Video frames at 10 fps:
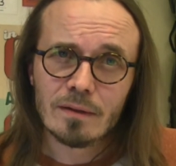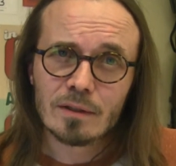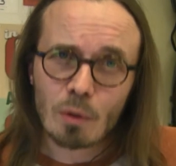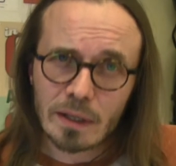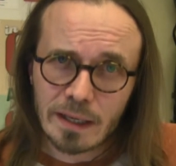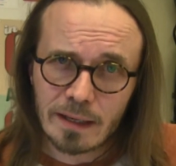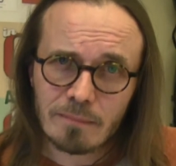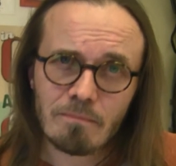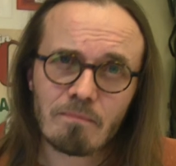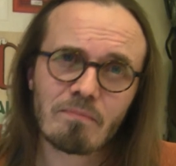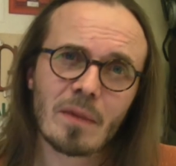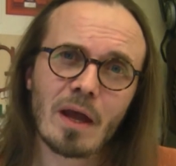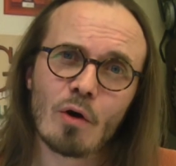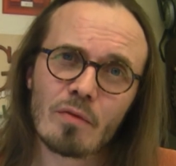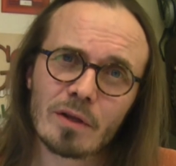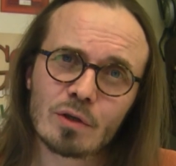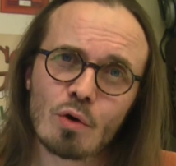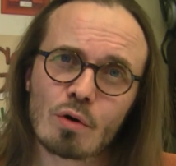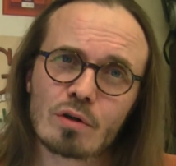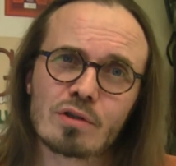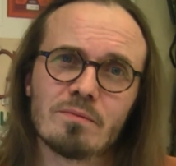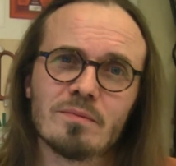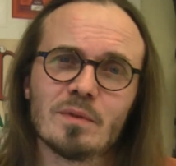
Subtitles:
So I did. And on that course,